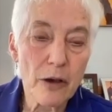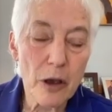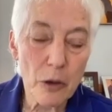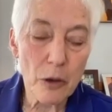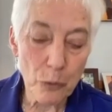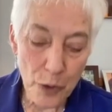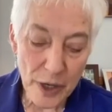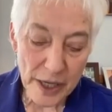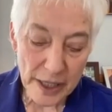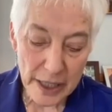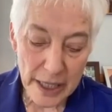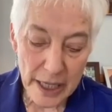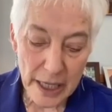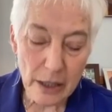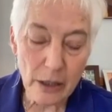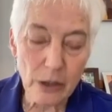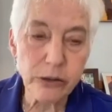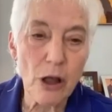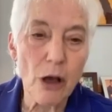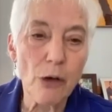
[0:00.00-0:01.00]
really
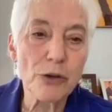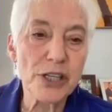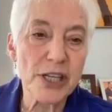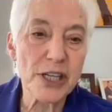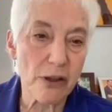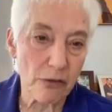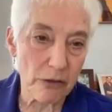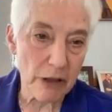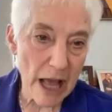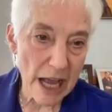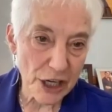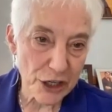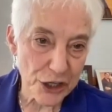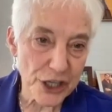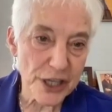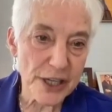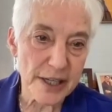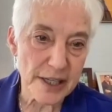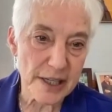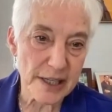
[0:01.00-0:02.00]
close
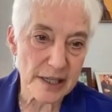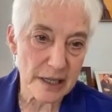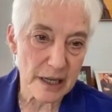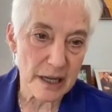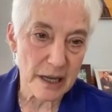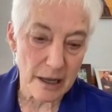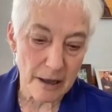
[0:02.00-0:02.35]
elections,